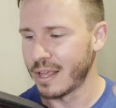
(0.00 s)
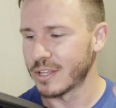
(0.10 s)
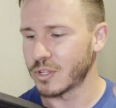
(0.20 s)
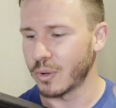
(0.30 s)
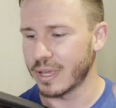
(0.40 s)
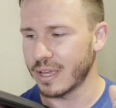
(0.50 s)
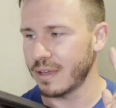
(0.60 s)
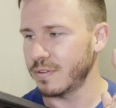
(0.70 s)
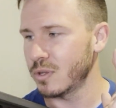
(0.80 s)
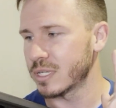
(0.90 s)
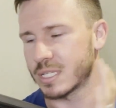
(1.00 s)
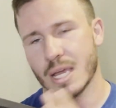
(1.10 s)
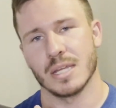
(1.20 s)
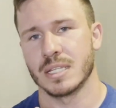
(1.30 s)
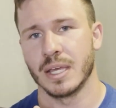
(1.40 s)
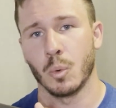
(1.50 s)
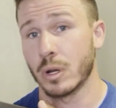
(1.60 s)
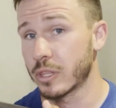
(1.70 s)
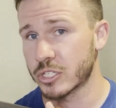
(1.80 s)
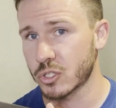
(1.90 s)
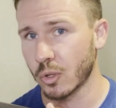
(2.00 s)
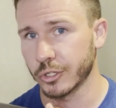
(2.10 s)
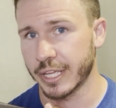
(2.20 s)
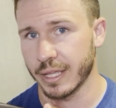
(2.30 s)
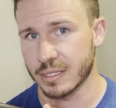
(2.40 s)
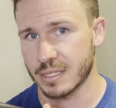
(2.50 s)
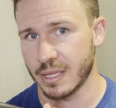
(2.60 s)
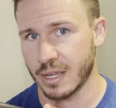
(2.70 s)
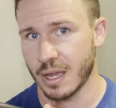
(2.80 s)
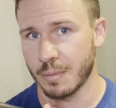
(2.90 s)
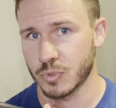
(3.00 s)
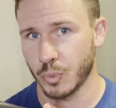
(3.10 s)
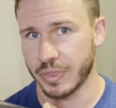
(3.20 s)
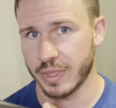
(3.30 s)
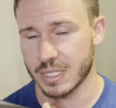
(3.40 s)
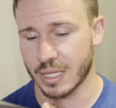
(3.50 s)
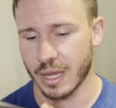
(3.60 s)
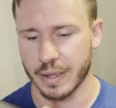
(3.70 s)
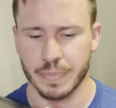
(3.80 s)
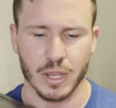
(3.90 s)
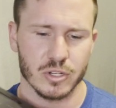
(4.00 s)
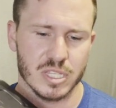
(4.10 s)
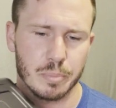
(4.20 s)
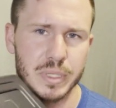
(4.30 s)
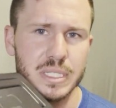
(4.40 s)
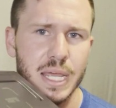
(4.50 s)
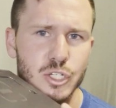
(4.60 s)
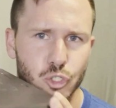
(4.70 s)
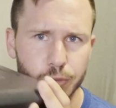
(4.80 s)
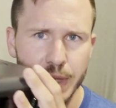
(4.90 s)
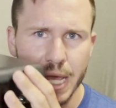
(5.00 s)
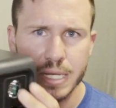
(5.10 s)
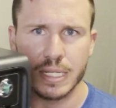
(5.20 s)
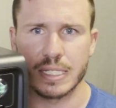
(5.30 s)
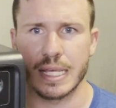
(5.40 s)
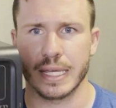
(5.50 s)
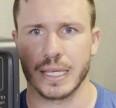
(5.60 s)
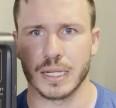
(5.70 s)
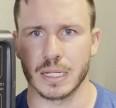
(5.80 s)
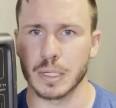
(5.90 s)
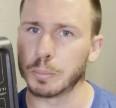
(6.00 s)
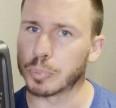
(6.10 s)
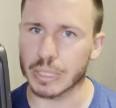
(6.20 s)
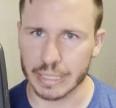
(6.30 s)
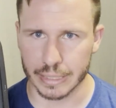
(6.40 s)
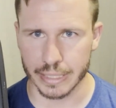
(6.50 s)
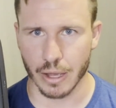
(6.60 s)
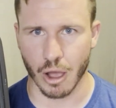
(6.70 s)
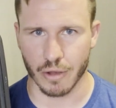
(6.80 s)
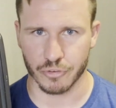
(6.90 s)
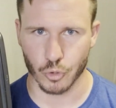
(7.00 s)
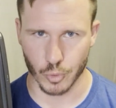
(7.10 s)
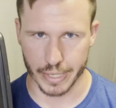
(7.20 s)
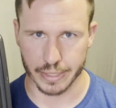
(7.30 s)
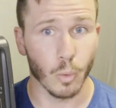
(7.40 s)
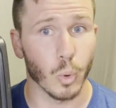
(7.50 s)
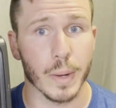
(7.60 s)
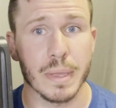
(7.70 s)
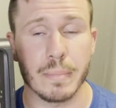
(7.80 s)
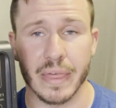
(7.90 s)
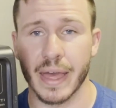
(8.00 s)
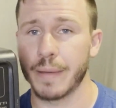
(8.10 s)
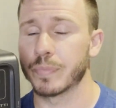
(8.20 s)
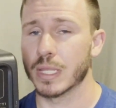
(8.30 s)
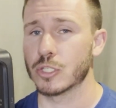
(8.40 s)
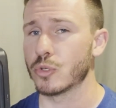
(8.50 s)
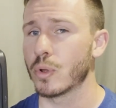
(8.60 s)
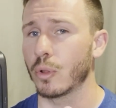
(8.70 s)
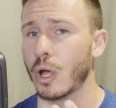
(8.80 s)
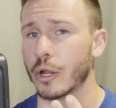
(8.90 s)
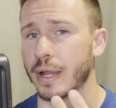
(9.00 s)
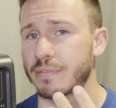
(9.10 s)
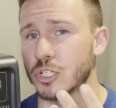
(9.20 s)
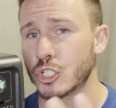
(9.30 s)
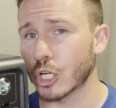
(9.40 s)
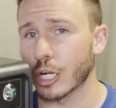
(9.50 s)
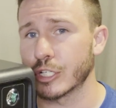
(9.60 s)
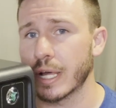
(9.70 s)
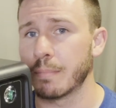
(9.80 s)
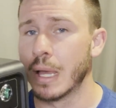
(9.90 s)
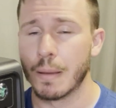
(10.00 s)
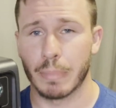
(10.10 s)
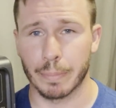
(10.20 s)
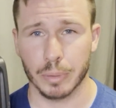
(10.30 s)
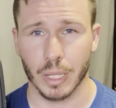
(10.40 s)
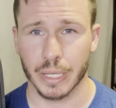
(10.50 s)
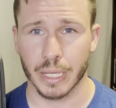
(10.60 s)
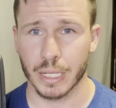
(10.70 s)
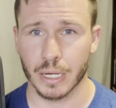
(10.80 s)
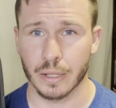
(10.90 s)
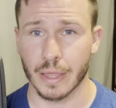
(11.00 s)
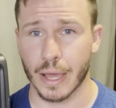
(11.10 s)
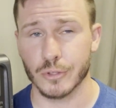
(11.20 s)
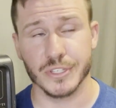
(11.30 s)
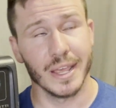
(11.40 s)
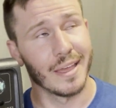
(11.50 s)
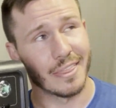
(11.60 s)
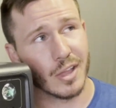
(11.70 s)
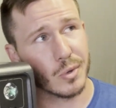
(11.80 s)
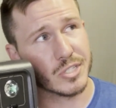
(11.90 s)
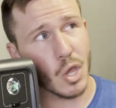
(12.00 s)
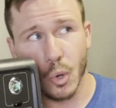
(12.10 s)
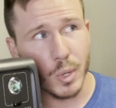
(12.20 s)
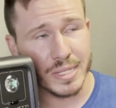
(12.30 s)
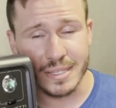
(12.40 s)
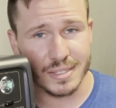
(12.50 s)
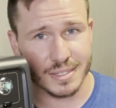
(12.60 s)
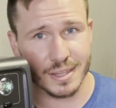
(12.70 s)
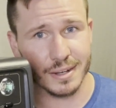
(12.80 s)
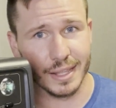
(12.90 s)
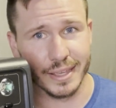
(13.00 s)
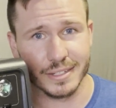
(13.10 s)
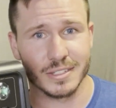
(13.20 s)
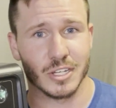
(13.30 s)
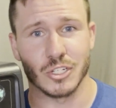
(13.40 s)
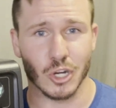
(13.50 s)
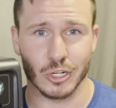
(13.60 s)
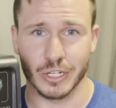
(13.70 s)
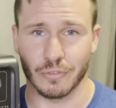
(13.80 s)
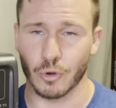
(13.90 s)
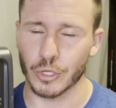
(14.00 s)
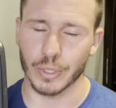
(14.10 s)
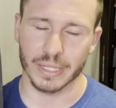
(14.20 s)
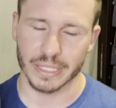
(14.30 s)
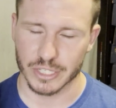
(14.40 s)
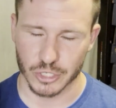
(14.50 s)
So if you decide to get one of the solar kits that comes with this guy, there's the potential to take it completely off grid. What I mean by that is you no longer have to charge it up by plugging it into the house. There is always sunlight to charge it for you, at least